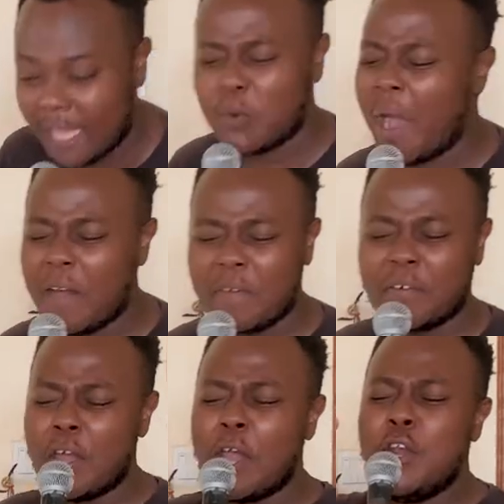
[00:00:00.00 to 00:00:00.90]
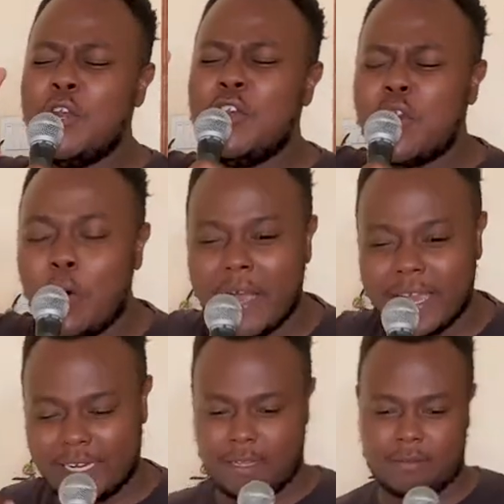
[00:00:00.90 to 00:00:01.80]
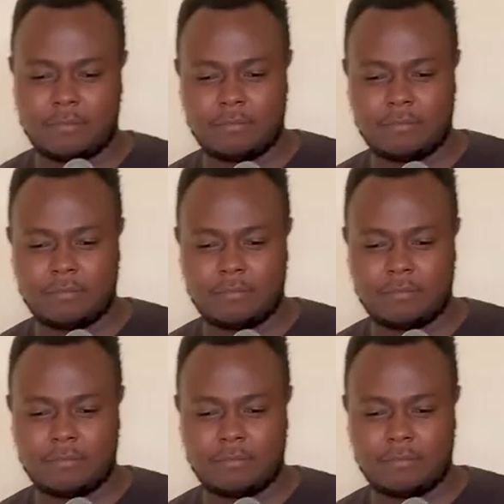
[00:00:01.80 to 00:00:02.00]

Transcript: You have no idea.